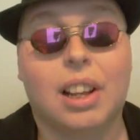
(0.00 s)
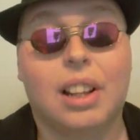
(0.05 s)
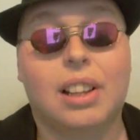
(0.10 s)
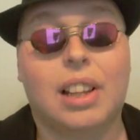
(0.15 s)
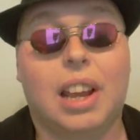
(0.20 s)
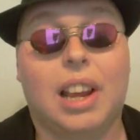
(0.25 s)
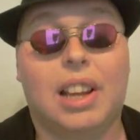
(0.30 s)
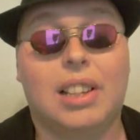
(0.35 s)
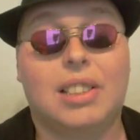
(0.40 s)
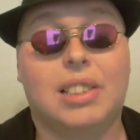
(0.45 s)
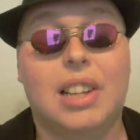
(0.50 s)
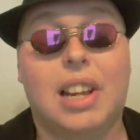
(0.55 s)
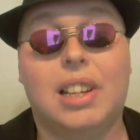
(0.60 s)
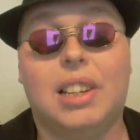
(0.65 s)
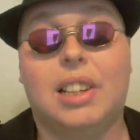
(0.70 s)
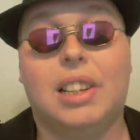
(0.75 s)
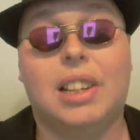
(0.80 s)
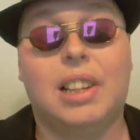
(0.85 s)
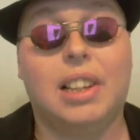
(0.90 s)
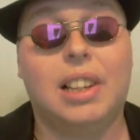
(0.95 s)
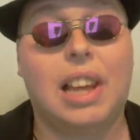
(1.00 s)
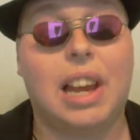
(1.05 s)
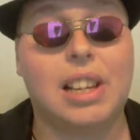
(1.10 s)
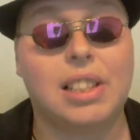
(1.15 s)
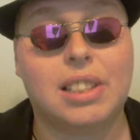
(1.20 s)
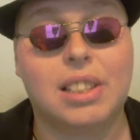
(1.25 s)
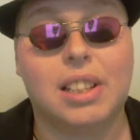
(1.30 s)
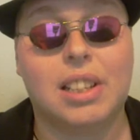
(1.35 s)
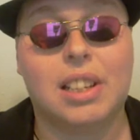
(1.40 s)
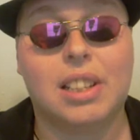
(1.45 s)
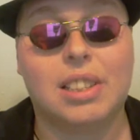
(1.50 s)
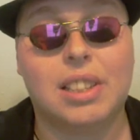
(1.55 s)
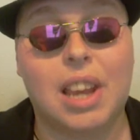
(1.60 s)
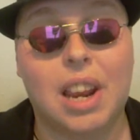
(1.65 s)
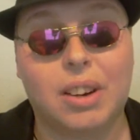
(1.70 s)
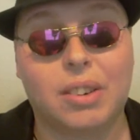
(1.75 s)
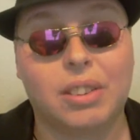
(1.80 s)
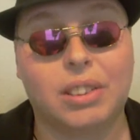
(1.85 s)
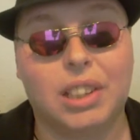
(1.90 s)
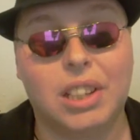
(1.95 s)
Like I stated in the last Sunday's
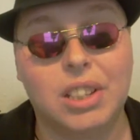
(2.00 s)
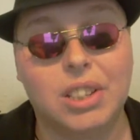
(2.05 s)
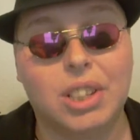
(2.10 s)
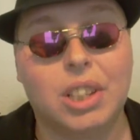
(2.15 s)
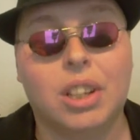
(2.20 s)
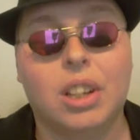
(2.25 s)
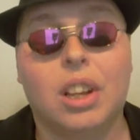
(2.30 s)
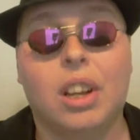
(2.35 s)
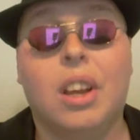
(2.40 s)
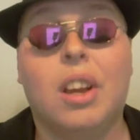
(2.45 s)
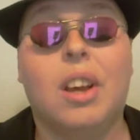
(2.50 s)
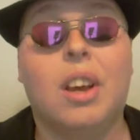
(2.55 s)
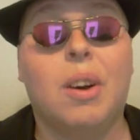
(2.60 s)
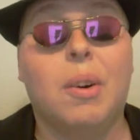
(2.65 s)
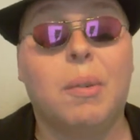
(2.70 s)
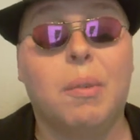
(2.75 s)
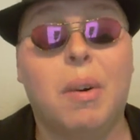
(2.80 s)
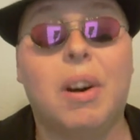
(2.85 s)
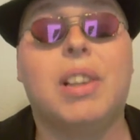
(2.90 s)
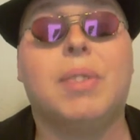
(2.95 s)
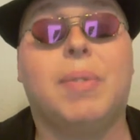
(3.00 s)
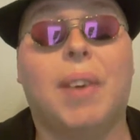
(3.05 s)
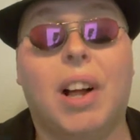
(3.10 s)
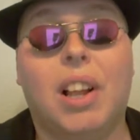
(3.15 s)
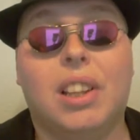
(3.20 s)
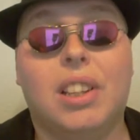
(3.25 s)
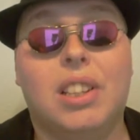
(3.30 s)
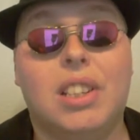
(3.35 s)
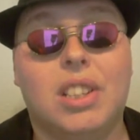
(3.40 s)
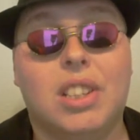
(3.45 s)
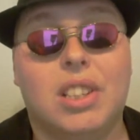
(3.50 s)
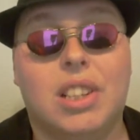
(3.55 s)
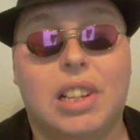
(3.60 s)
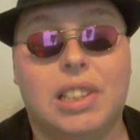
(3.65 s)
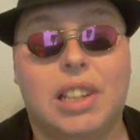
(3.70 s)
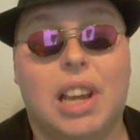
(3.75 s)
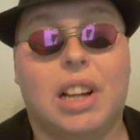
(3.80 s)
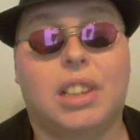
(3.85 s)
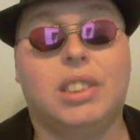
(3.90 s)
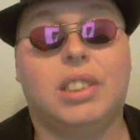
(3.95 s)
Sacrilege, what politician has
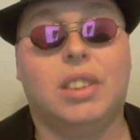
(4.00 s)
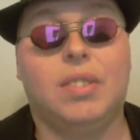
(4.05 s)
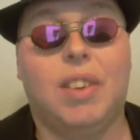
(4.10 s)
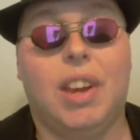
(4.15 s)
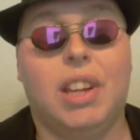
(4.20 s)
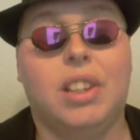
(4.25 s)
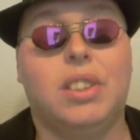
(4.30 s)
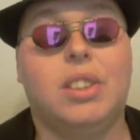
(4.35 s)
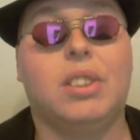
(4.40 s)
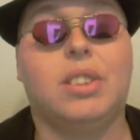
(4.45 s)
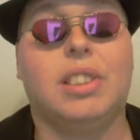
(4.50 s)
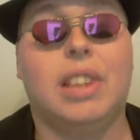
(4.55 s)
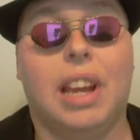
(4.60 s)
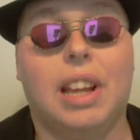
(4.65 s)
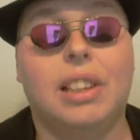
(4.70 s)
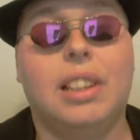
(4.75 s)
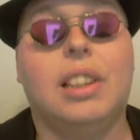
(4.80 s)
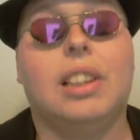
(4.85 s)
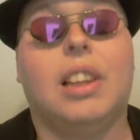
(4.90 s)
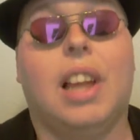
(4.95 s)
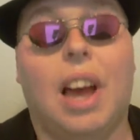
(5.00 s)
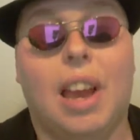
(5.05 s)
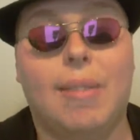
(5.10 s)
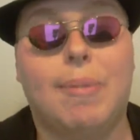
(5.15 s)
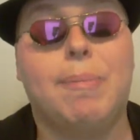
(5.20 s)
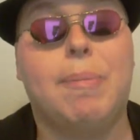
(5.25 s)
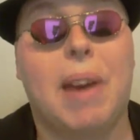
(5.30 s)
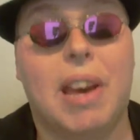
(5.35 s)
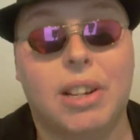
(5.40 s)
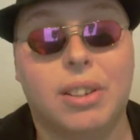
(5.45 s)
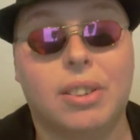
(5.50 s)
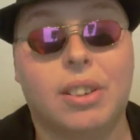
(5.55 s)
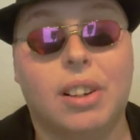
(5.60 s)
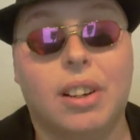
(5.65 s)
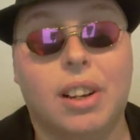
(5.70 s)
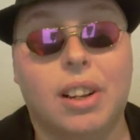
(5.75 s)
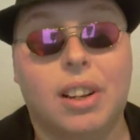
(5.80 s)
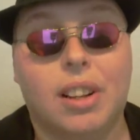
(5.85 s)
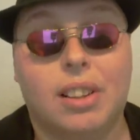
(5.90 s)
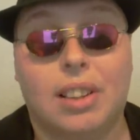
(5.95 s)
actually made your daily life better?
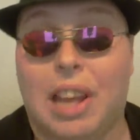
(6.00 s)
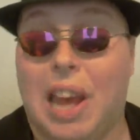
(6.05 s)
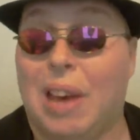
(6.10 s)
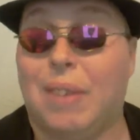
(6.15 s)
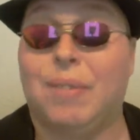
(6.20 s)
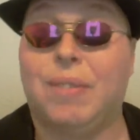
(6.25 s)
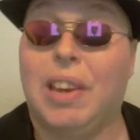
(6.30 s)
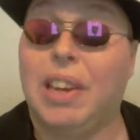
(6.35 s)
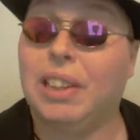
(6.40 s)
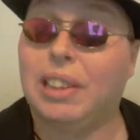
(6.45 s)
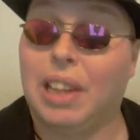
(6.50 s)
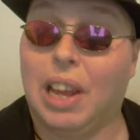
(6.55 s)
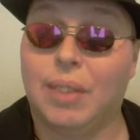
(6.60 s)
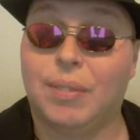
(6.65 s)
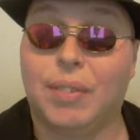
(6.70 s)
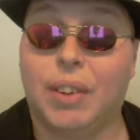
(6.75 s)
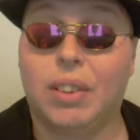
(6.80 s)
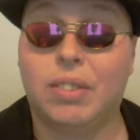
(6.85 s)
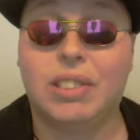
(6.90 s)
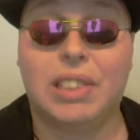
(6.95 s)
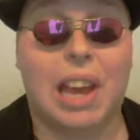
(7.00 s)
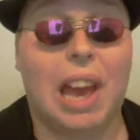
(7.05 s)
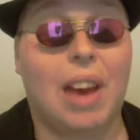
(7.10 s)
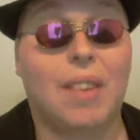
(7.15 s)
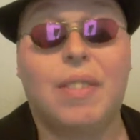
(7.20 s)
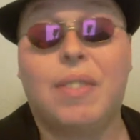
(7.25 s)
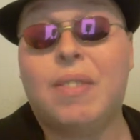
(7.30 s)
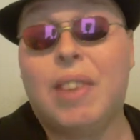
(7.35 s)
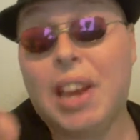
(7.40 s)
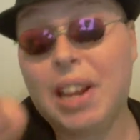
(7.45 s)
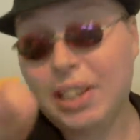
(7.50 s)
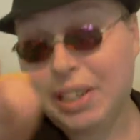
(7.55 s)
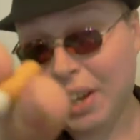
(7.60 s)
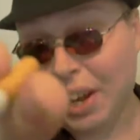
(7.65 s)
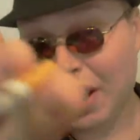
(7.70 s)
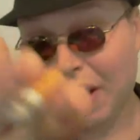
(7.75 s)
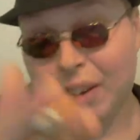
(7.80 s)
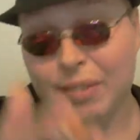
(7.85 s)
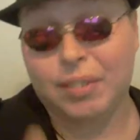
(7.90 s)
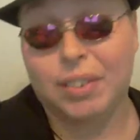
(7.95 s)
They haven't made light bulbs, they haven't made
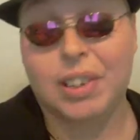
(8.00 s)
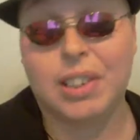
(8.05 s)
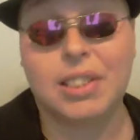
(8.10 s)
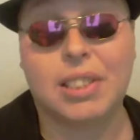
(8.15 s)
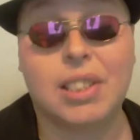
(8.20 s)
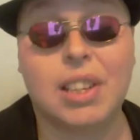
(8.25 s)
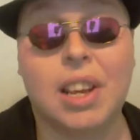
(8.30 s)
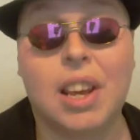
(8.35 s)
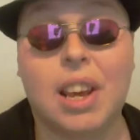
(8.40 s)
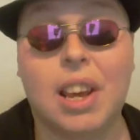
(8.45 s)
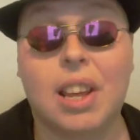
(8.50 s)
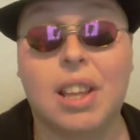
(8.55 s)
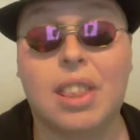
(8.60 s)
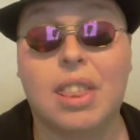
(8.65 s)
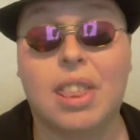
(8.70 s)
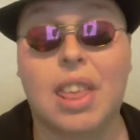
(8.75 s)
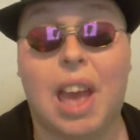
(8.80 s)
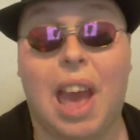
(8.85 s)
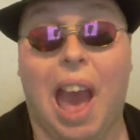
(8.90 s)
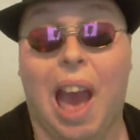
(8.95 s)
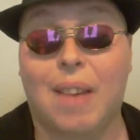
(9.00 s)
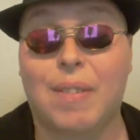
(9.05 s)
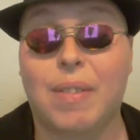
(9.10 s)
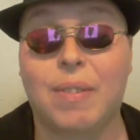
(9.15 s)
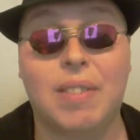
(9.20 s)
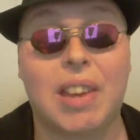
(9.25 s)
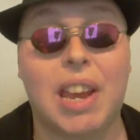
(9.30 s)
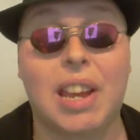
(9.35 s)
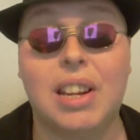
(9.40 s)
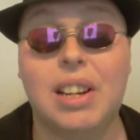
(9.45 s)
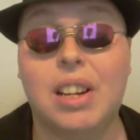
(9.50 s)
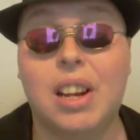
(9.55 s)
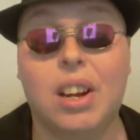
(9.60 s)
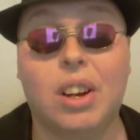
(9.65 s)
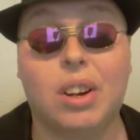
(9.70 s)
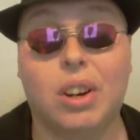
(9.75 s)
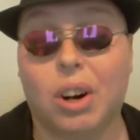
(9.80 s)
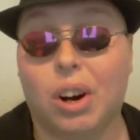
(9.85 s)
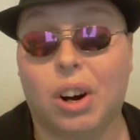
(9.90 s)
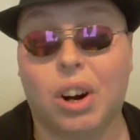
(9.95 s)
cameras, they haven't made
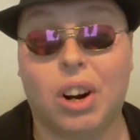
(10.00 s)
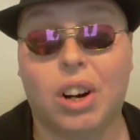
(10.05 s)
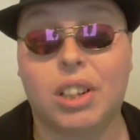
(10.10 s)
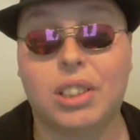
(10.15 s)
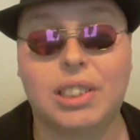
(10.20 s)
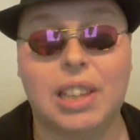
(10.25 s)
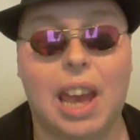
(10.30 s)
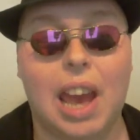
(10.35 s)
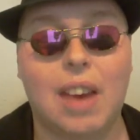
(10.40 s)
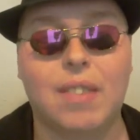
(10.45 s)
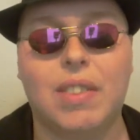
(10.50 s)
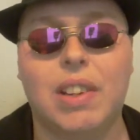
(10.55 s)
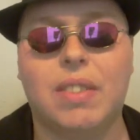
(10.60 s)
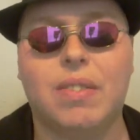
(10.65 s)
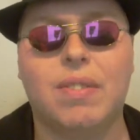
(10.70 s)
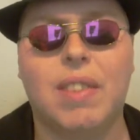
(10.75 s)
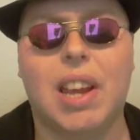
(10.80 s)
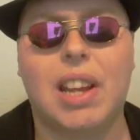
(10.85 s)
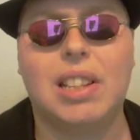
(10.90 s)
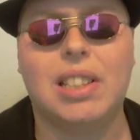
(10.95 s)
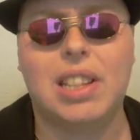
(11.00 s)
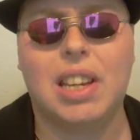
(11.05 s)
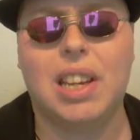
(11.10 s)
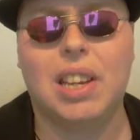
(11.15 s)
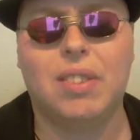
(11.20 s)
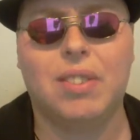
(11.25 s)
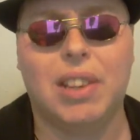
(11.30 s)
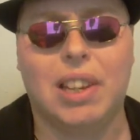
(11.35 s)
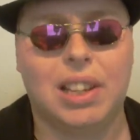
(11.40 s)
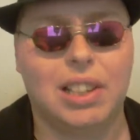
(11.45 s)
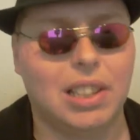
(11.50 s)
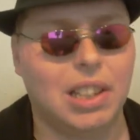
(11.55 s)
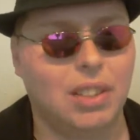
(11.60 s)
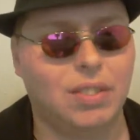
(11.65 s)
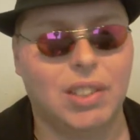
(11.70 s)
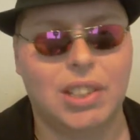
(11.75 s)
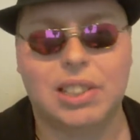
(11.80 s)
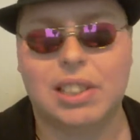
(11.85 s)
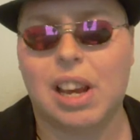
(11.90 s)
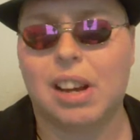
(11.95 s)
cars, they haven't even made TV.
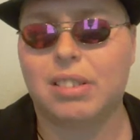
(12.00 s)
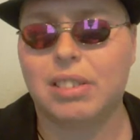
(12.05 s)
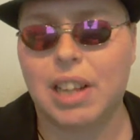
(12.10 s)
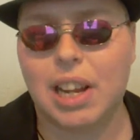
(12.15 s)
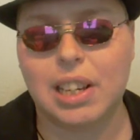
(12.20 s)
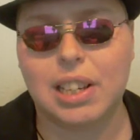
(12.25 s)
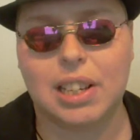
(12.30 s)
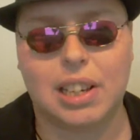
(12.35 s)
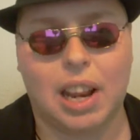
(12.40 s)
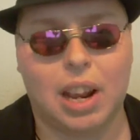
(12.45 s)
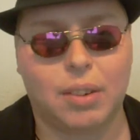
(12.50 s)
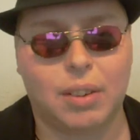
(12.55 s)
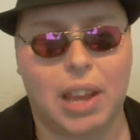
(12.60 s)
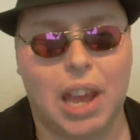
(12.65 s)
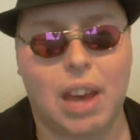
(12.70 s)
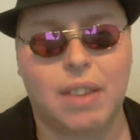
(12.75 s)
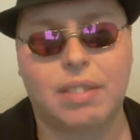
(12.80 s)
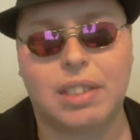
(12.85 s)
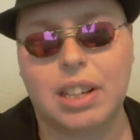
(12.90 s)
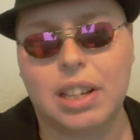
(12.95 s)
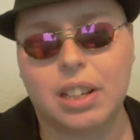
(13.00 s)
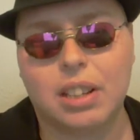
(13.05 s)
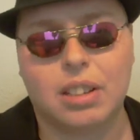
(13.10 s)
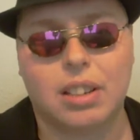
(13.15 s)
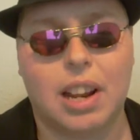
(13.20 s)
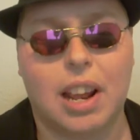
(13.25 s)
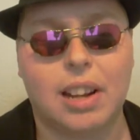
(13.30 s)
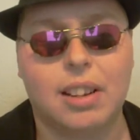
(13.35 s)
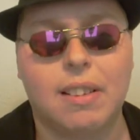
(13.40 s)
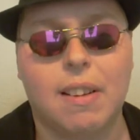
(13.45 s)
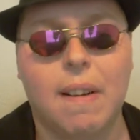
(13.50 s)
TV's outdated now, we have the internet.